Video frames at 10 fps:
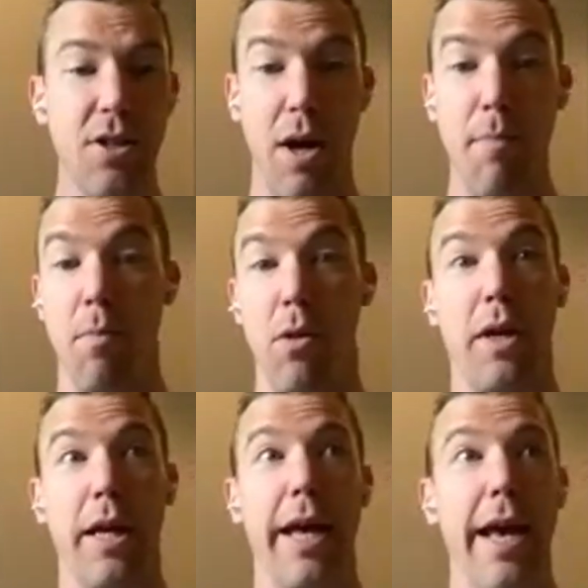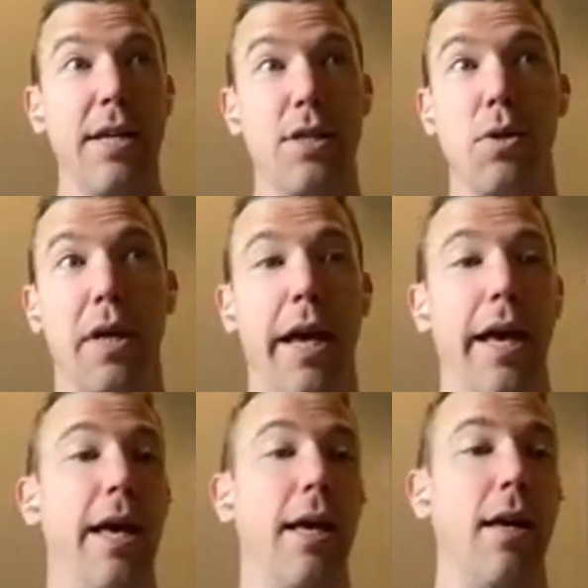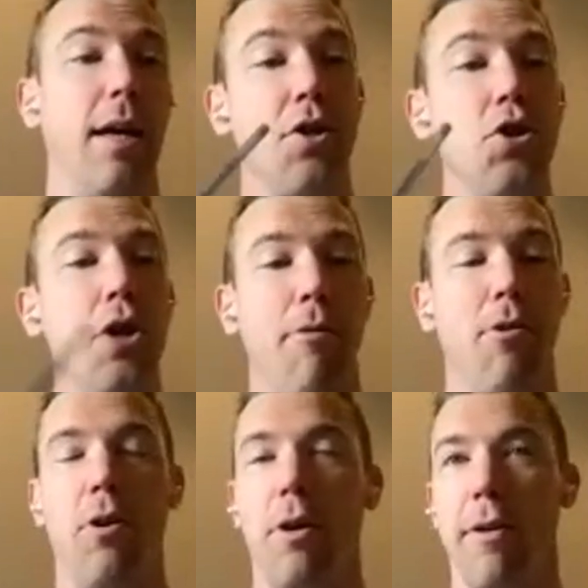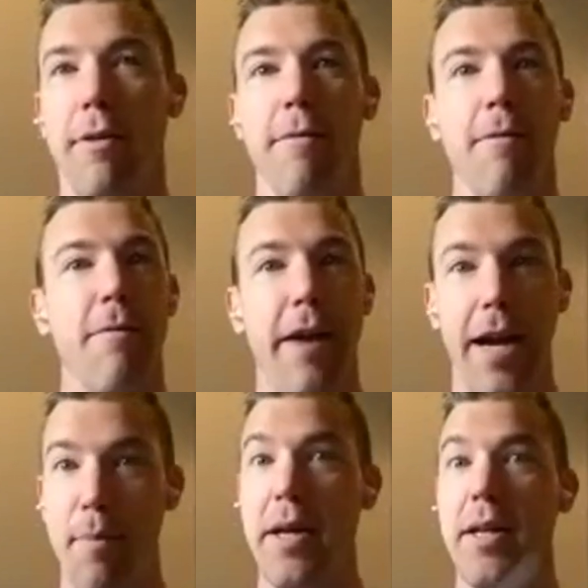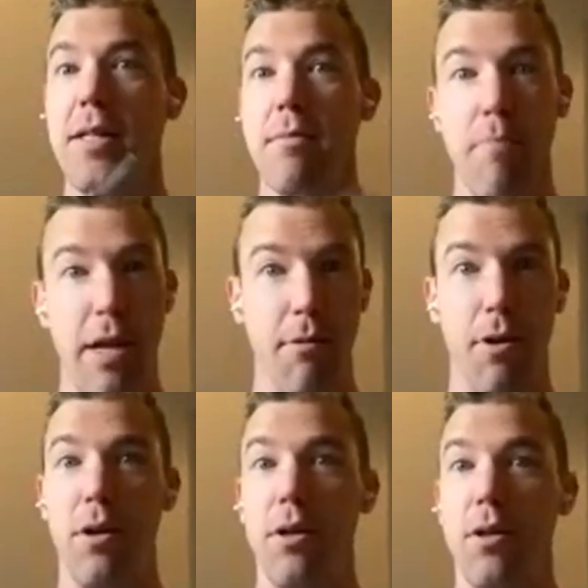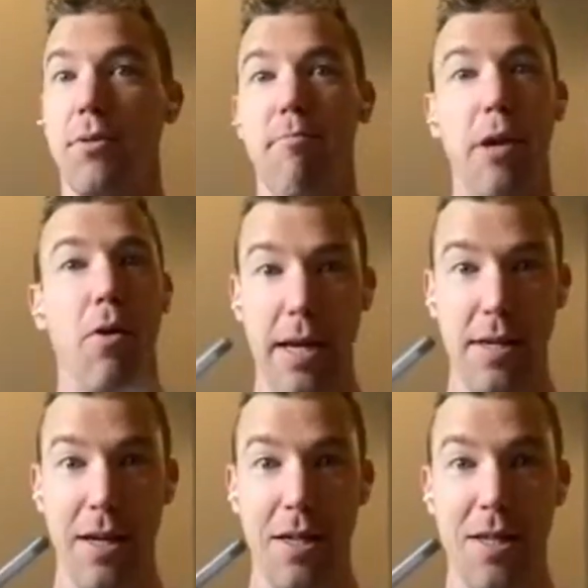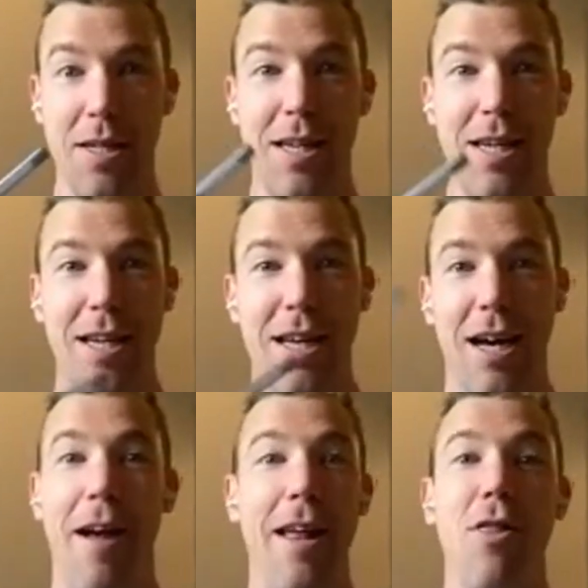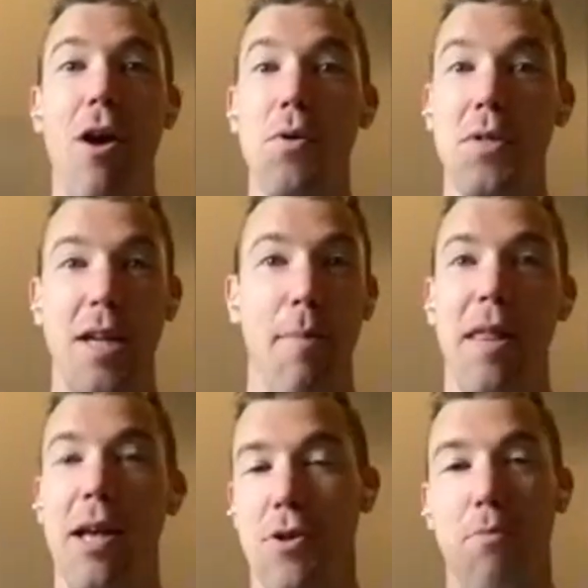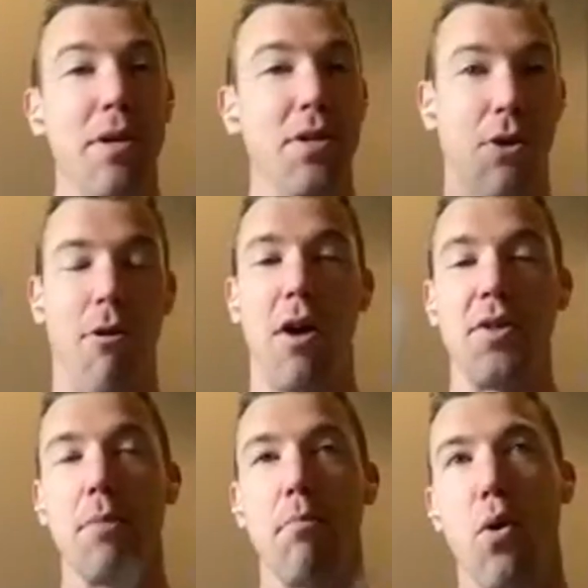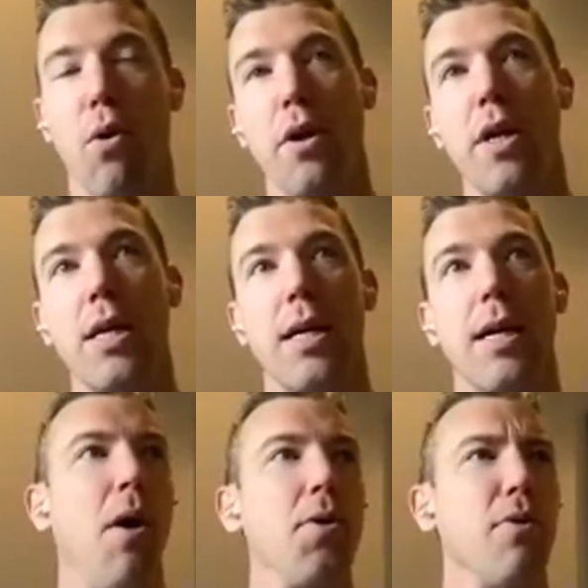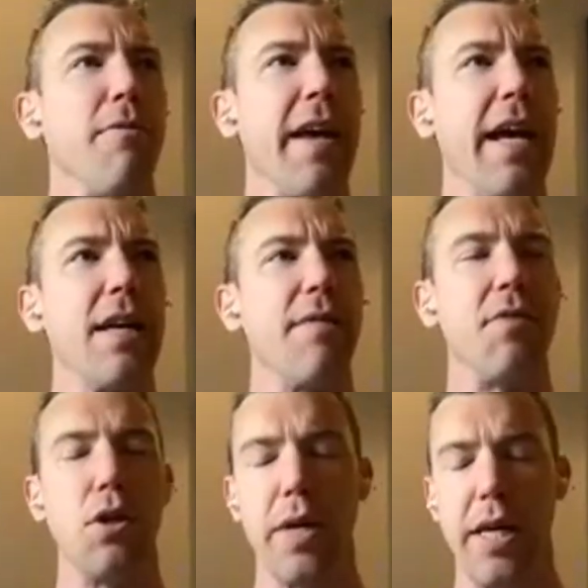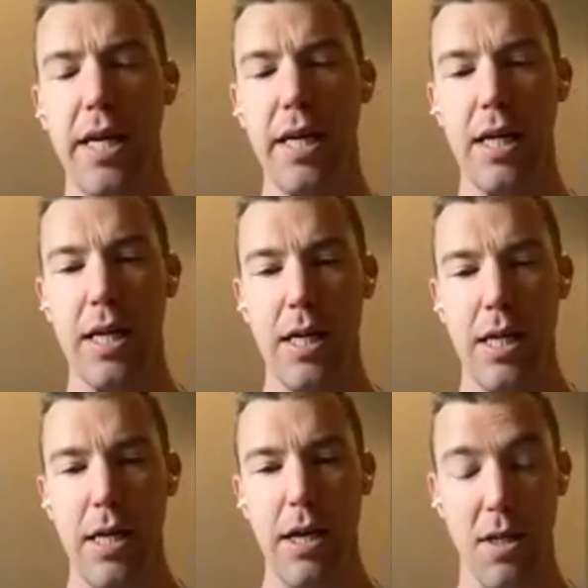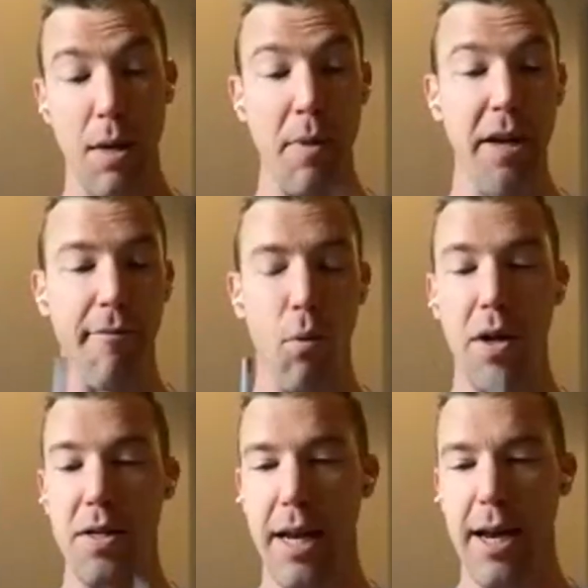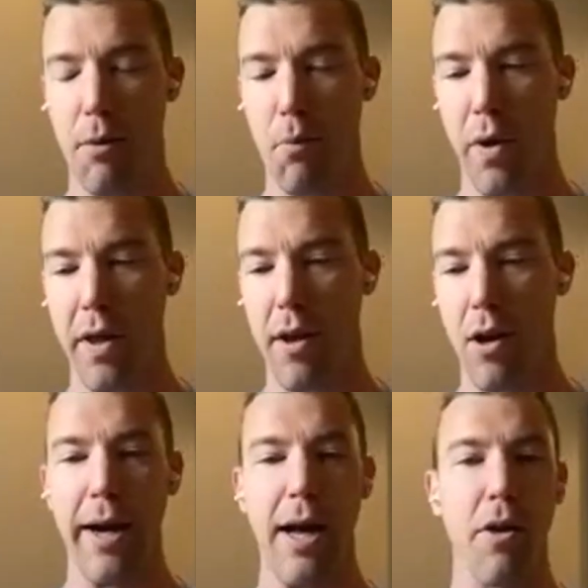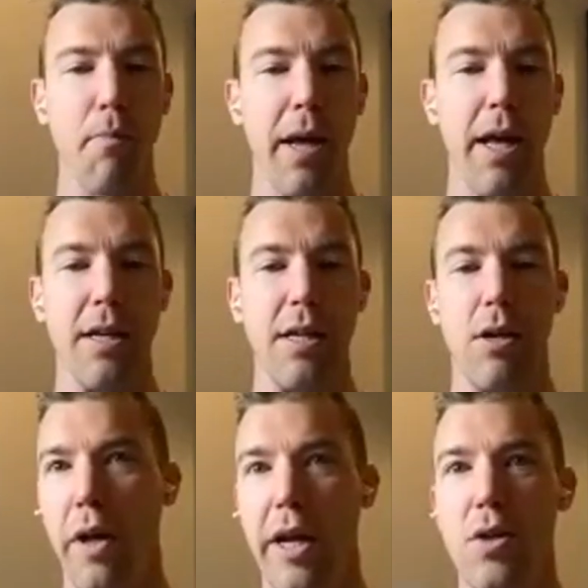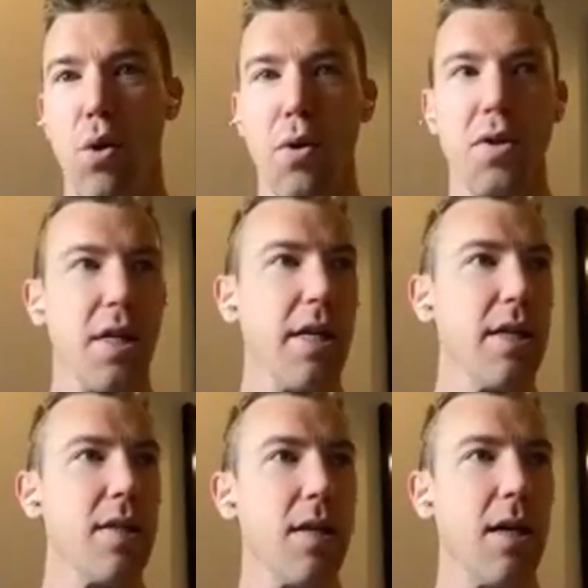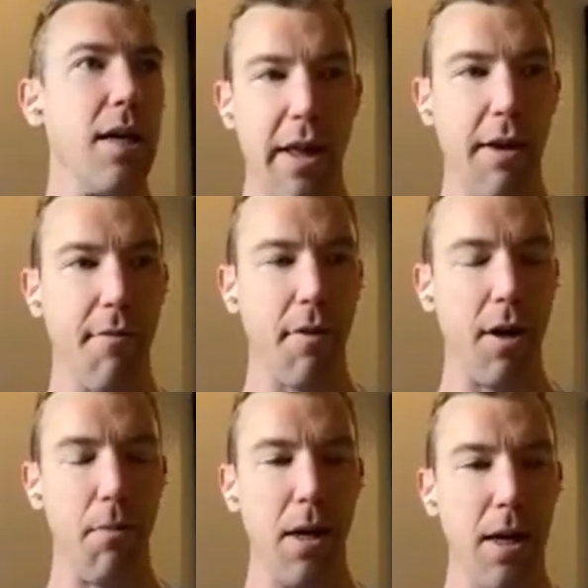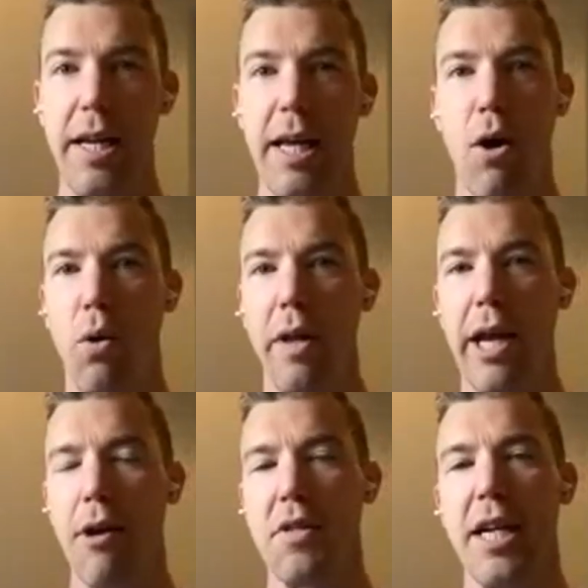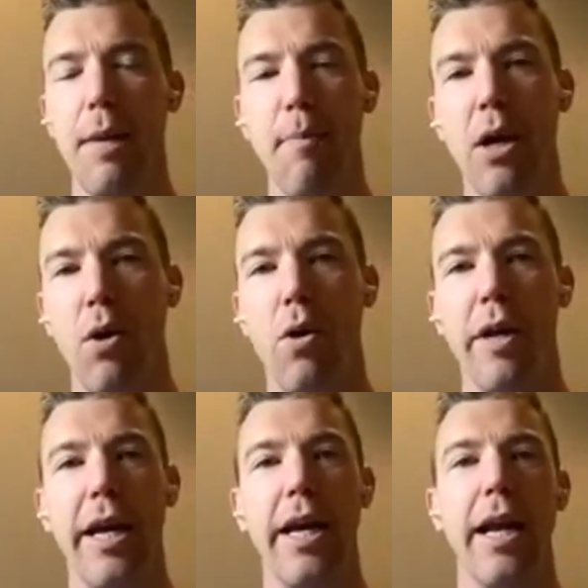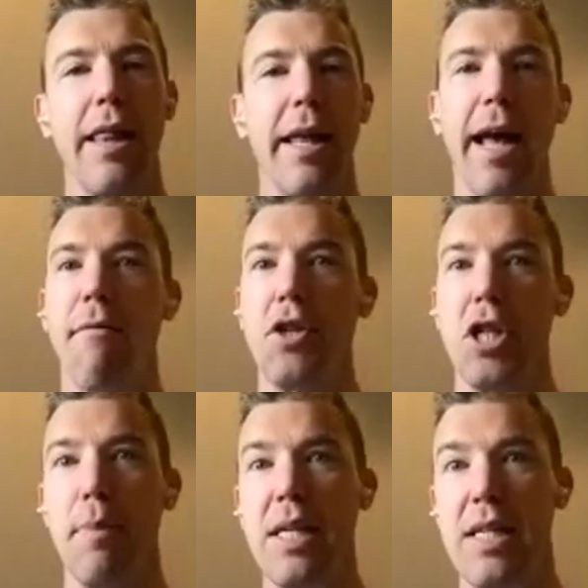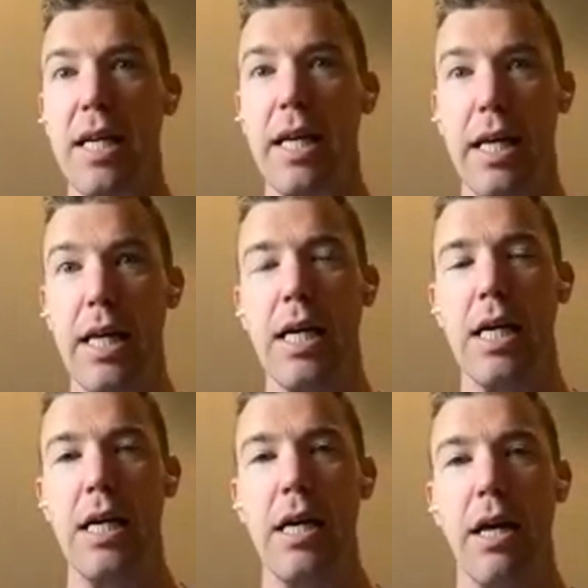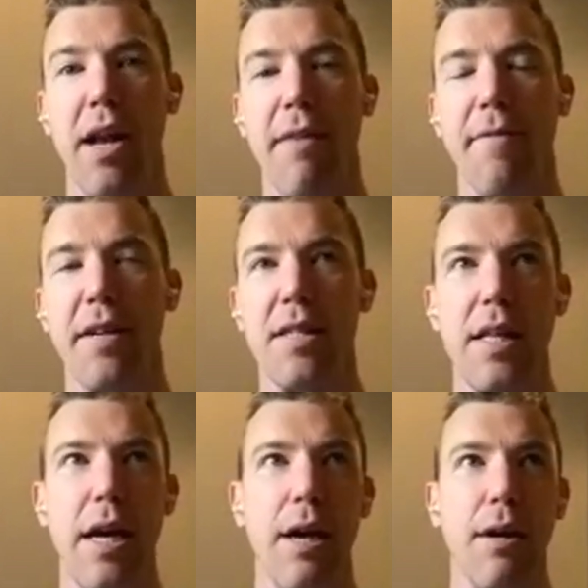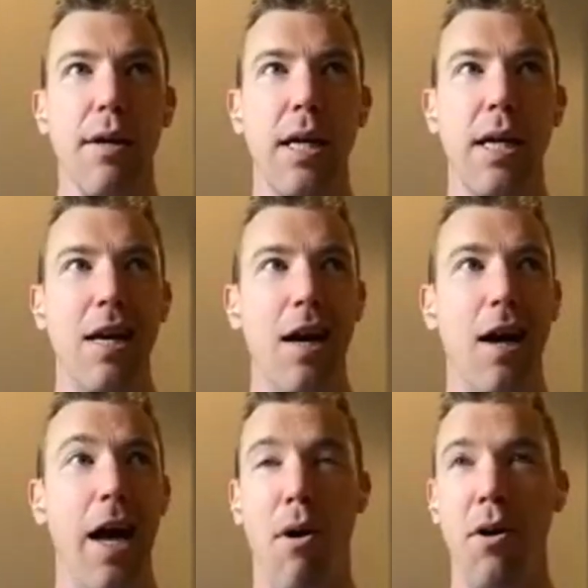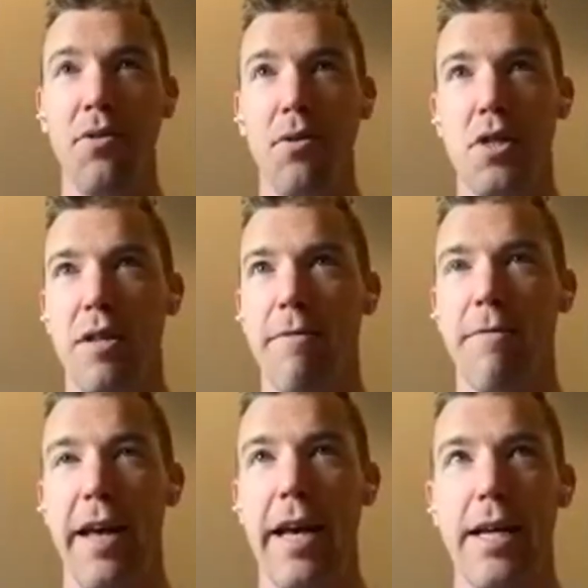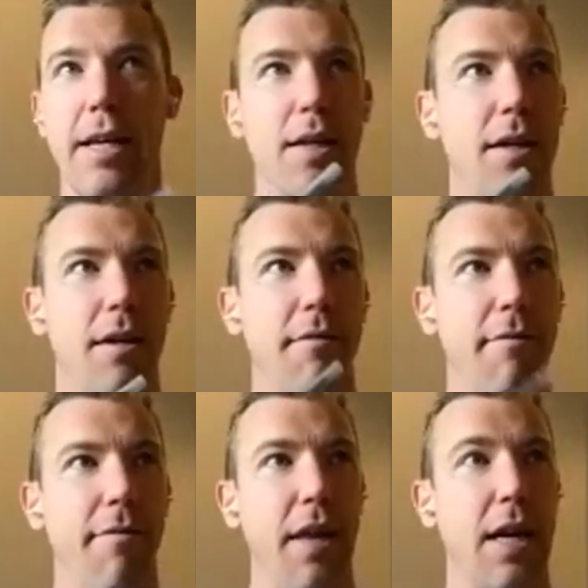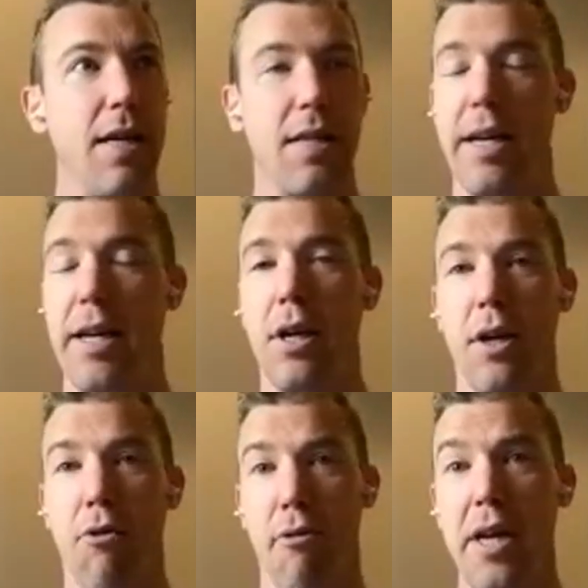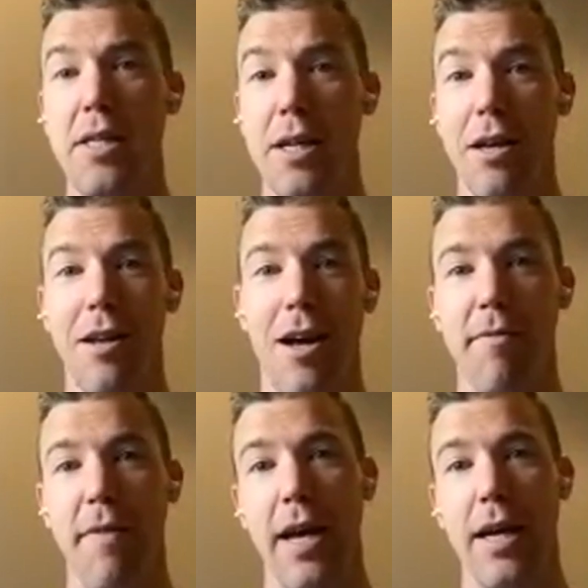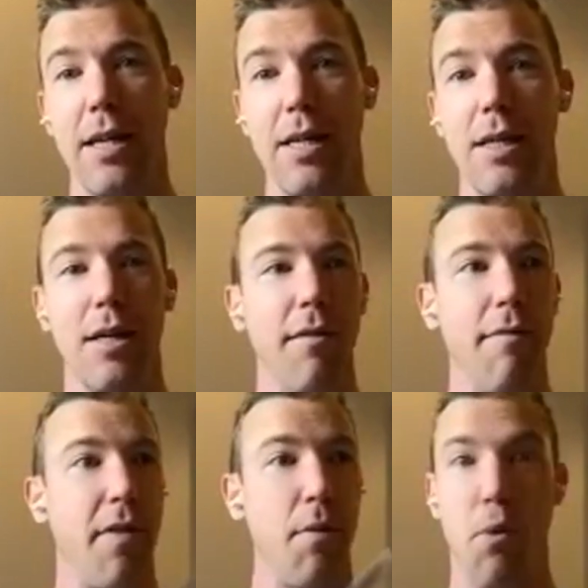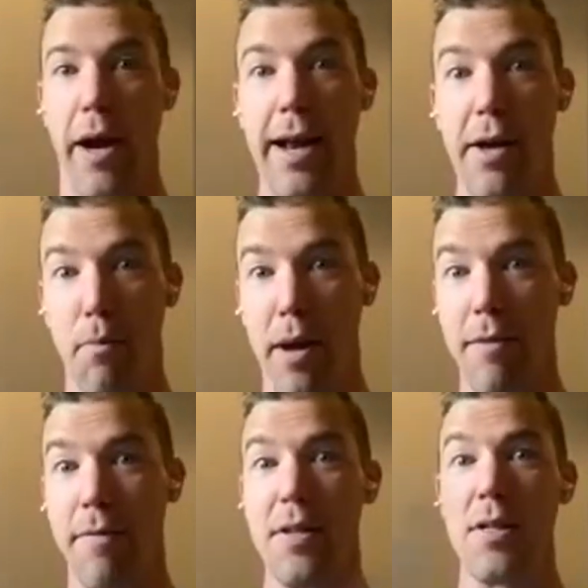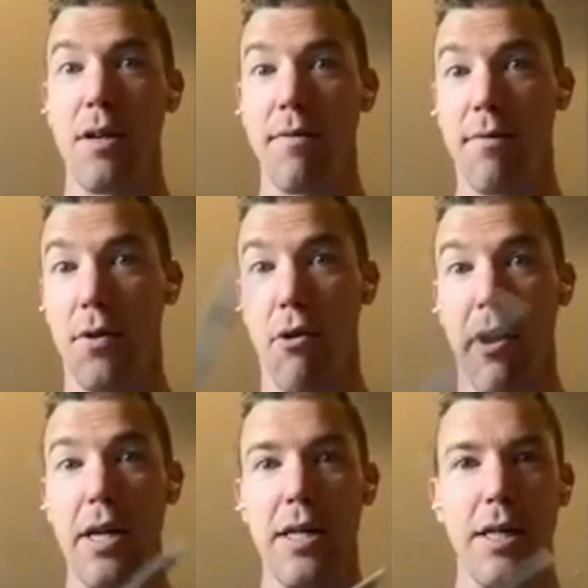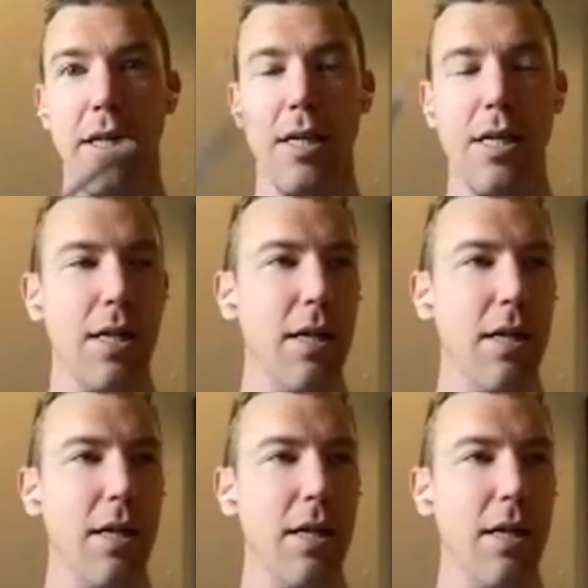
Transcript: And so I'm looking at, okay, just general vitamins, minerals, the basics. I find those type of things are missed across the board. I'm also a fan of doing some of the different ones that help with brain health, be it choline sources, everything from choline or CDP choline. I think alpha GPC has benefits there. I'm also just a fan of things like creatine. I'm a fan of the brain health benefits of creatine.